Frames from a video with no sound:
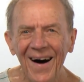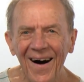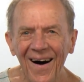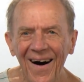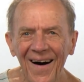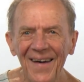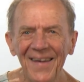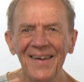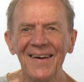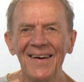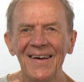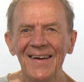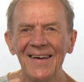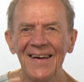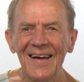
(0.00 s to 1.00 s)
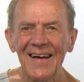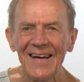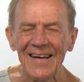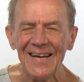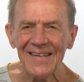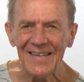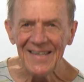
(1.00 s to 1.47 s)
I,
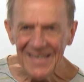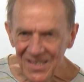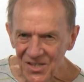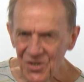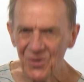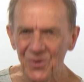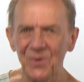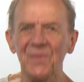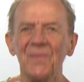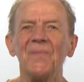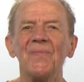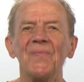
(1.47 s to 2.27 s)
and into.